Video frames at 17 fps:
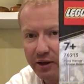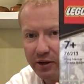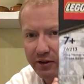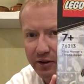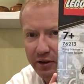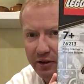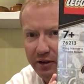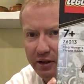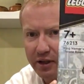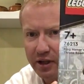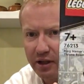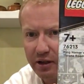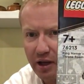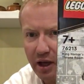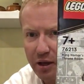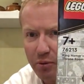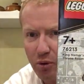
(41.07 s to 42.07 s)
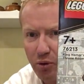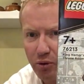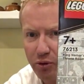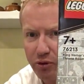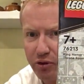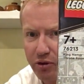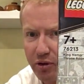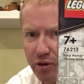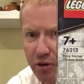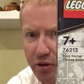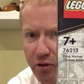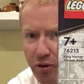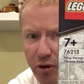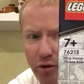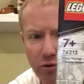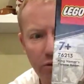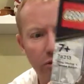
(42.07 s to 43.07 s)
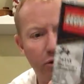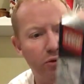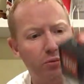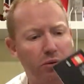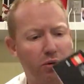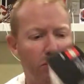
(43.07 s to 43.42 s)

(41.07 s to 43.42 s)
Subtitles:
is it King Namor's throne room?